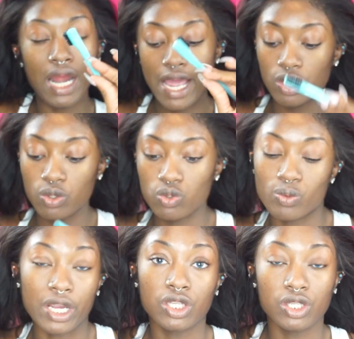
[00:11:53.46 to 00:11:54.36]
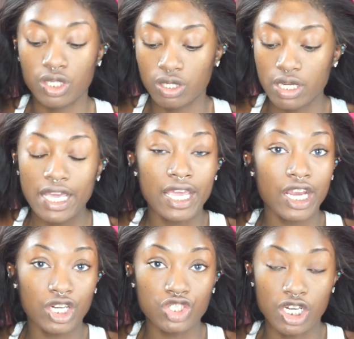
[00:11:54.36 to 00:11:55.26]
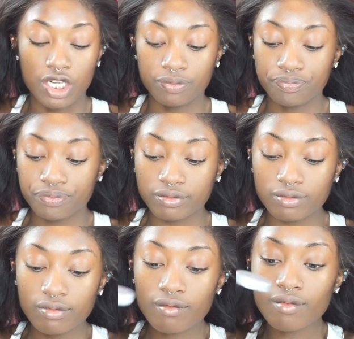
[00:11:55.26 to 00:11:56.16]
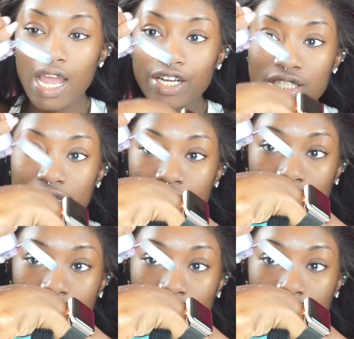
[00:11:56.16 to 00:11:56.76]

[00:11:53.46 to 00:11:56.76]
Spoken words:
I use regular hair gel. I just take a